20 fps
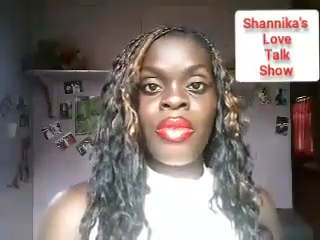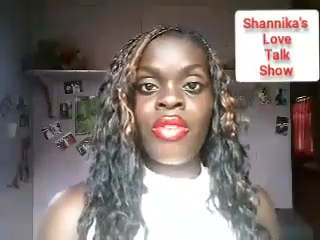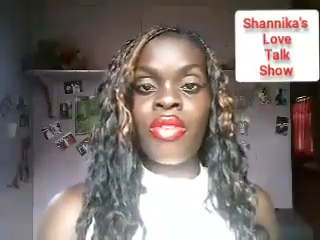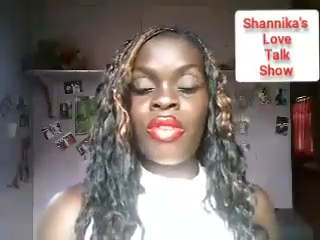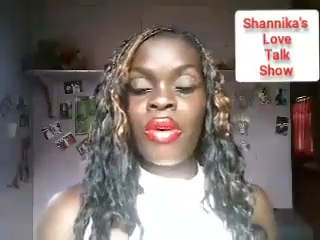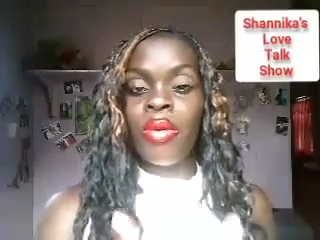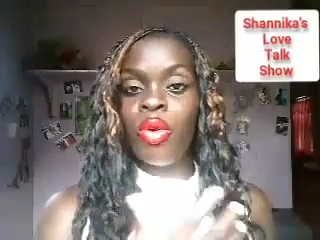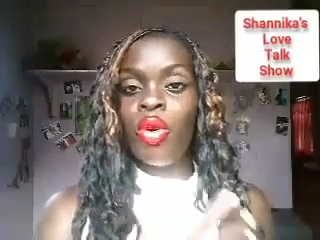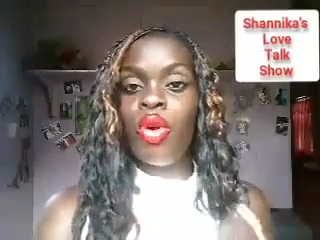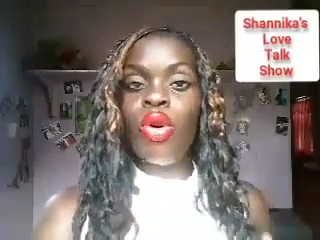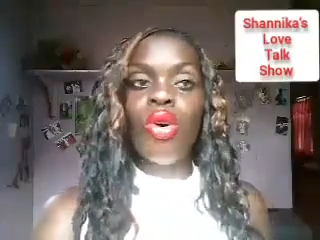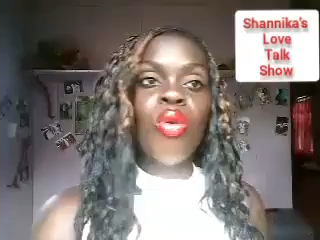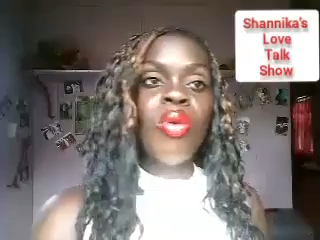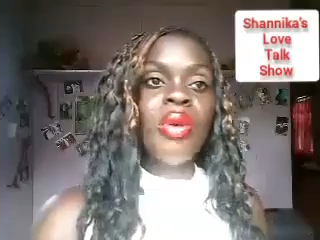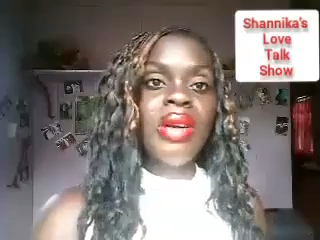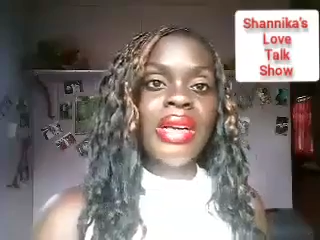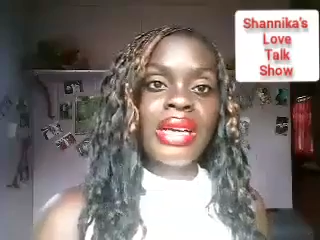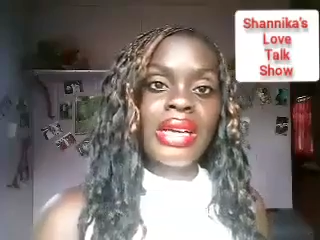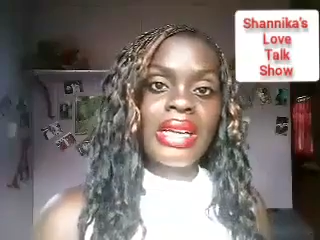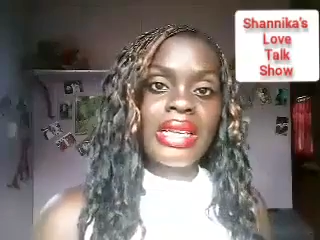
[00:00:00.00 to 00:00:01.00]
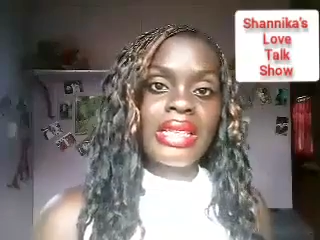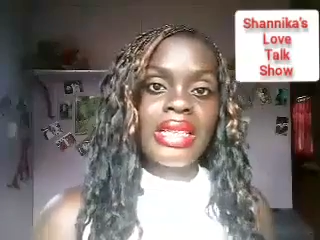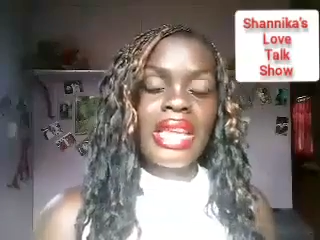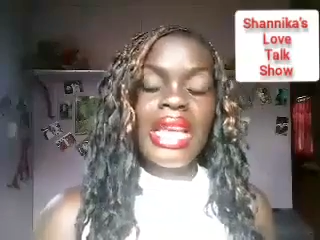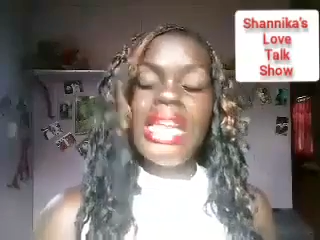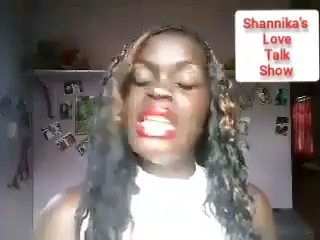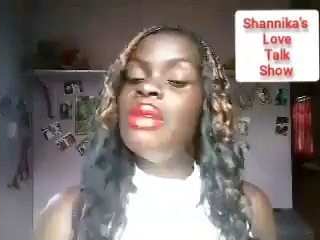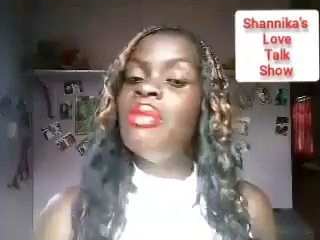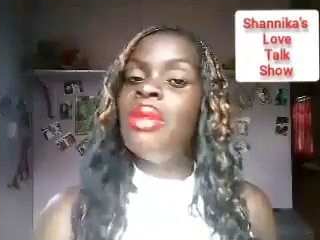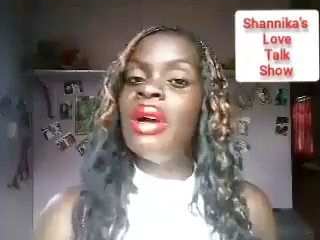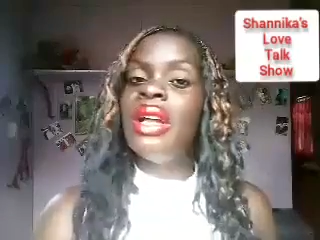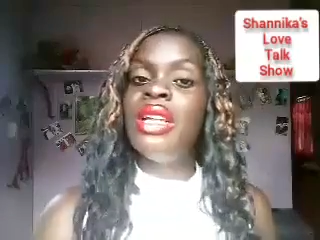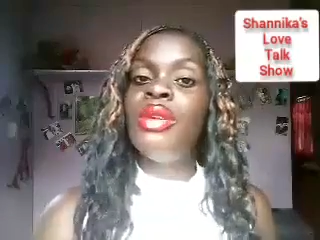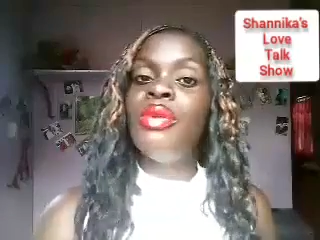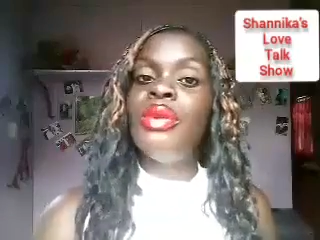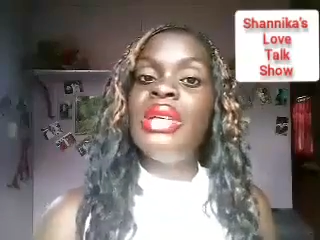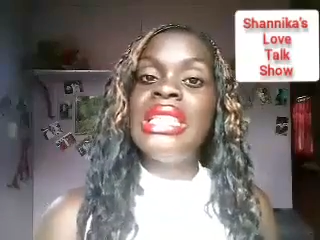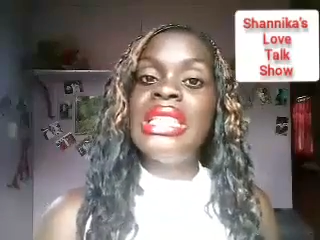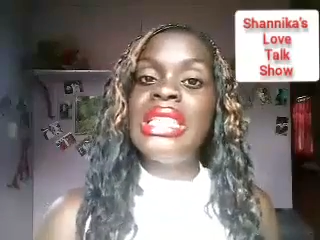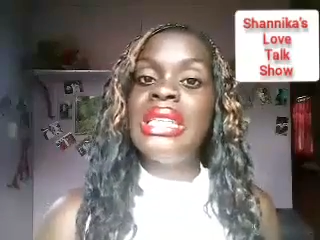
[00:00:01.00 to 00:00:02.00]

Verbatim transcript: from co-workers anybody we